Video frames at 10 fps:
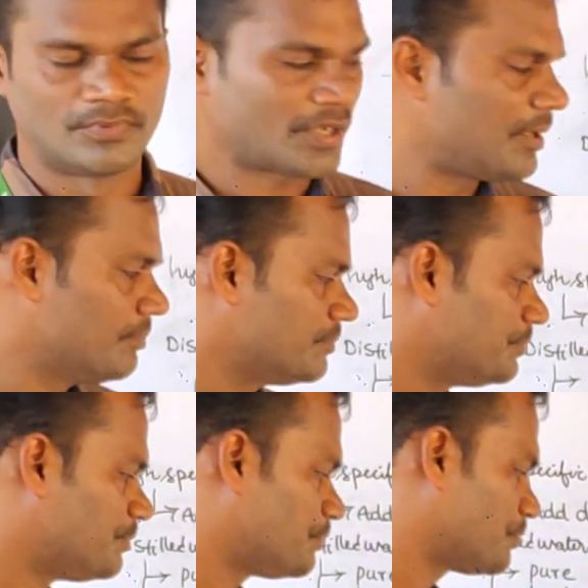Okay,
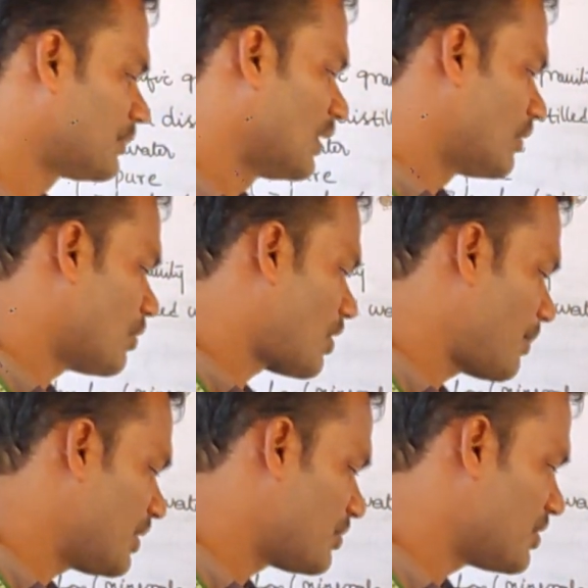now
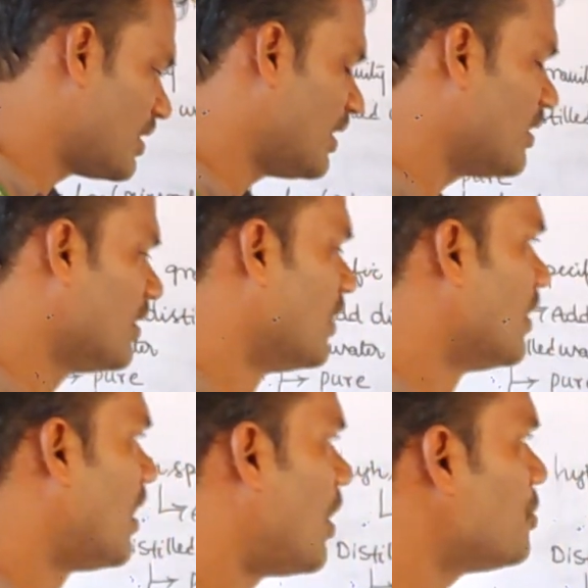coming to the
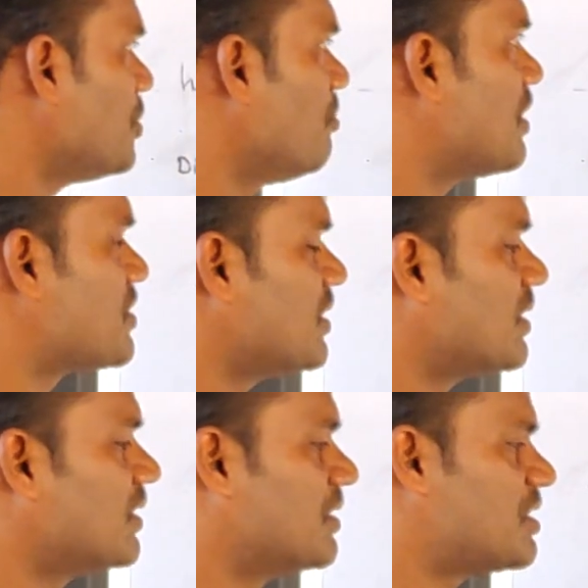how to
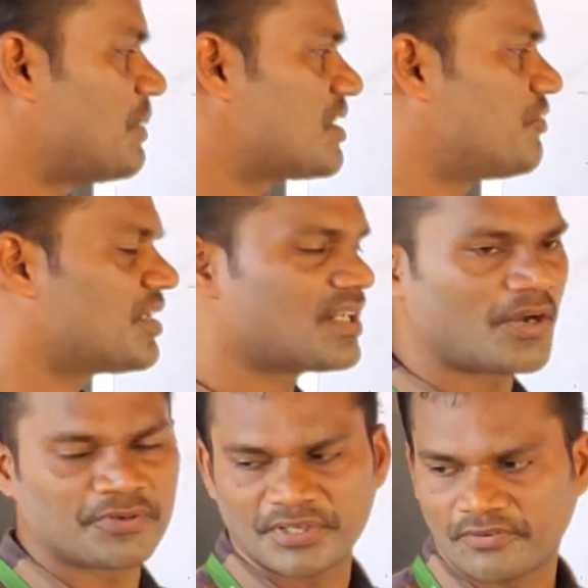measure the specific
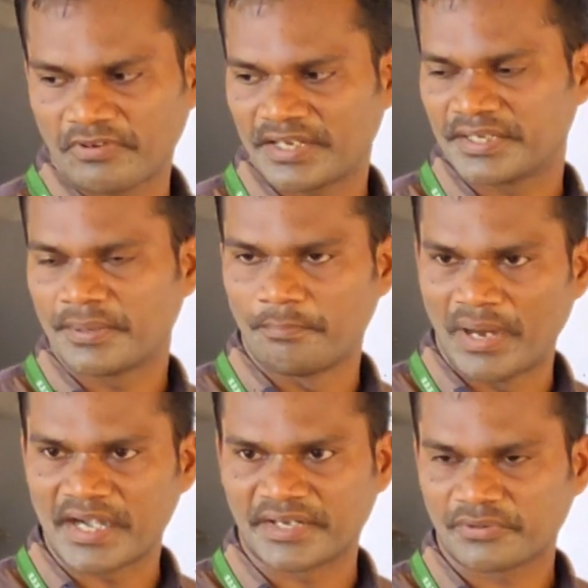gravity of an
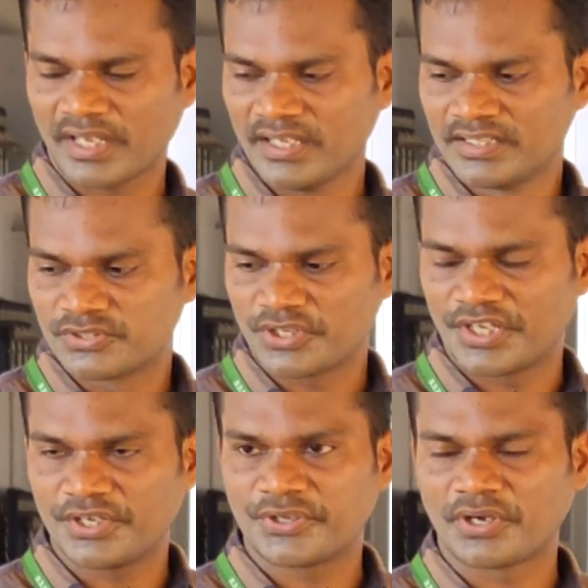battery. Okay, so
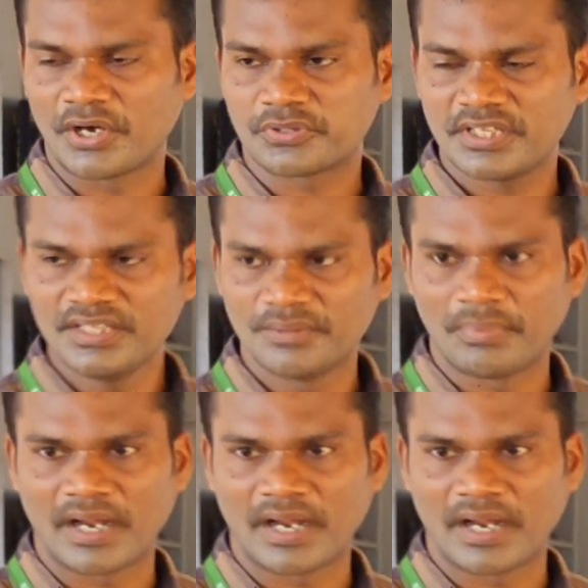here you have the